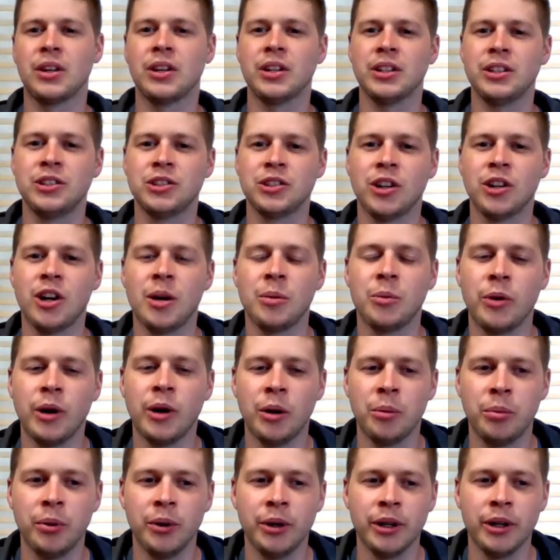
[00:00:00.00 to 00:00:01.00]
Good job,
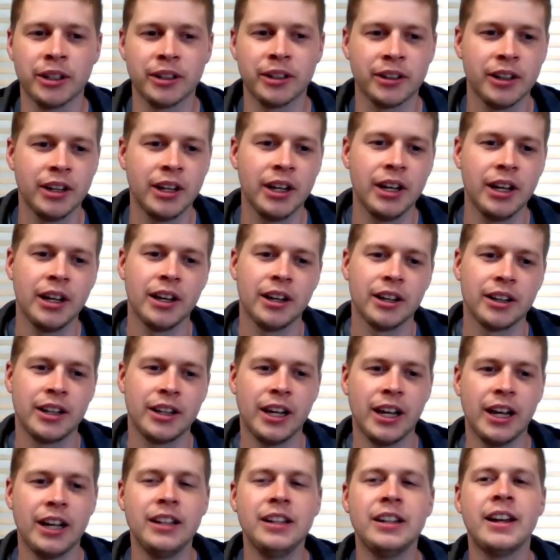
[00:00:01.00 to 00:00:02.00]
well put.
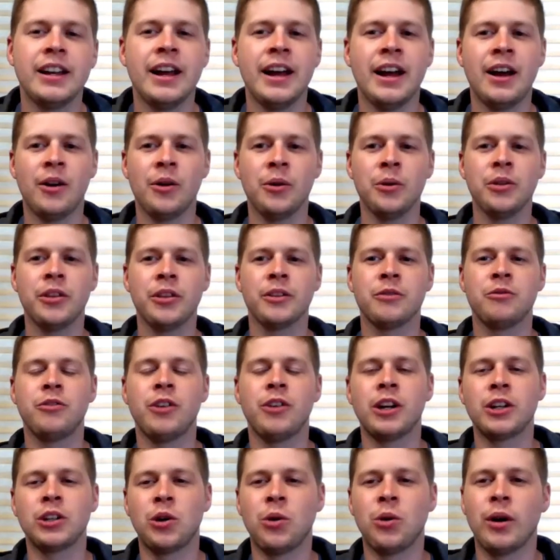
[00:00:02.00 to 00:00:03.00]
Okay, now the
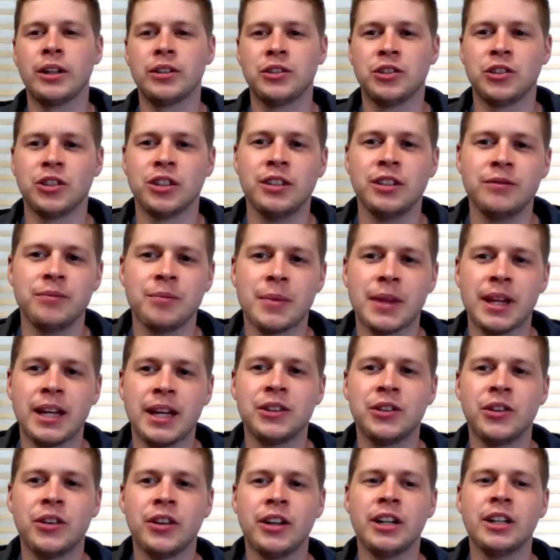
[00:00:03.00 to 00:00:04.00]
fun question.
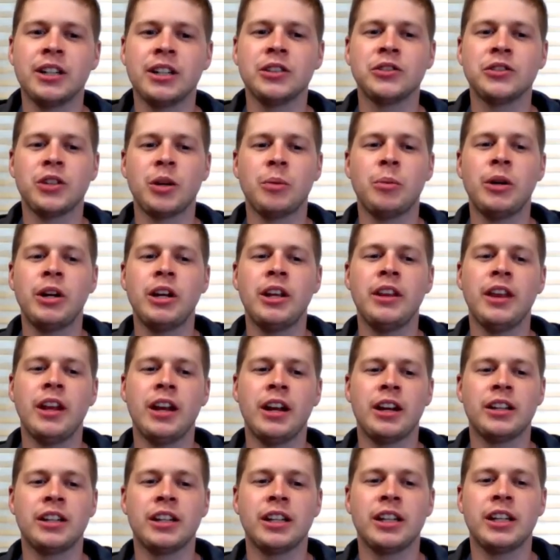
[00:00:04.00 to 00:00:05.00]
Is there somebody that
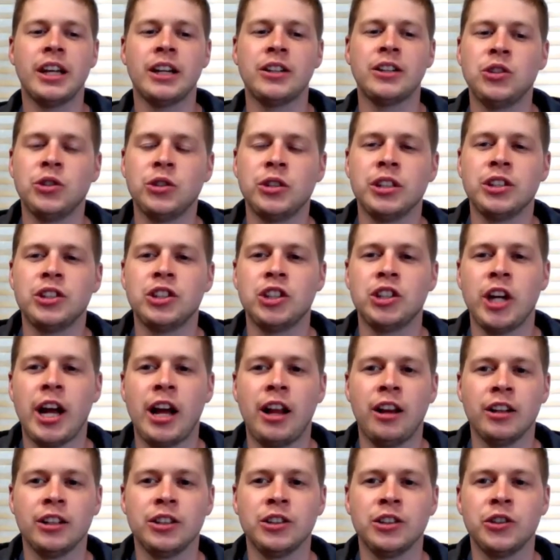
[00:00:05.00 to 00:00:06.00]
I could get you to
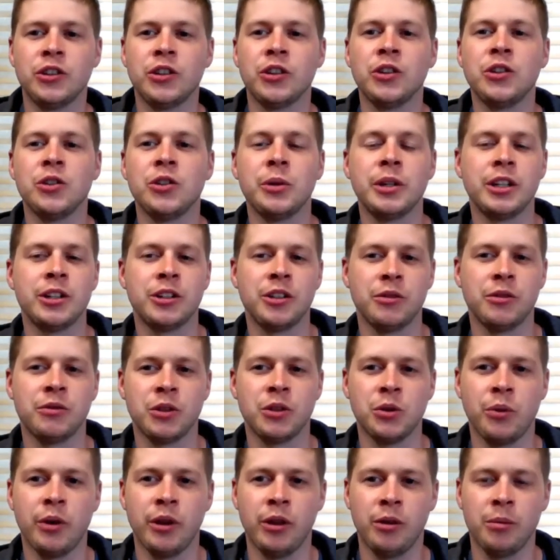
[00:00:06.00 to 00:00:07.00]
challenge to do an
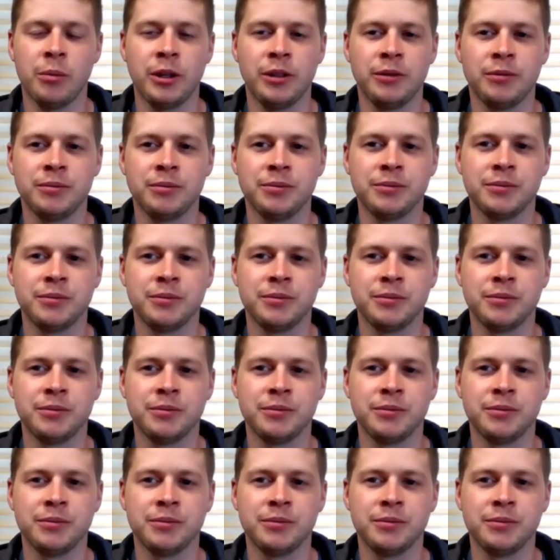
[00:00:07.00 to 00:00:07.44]
interview with me?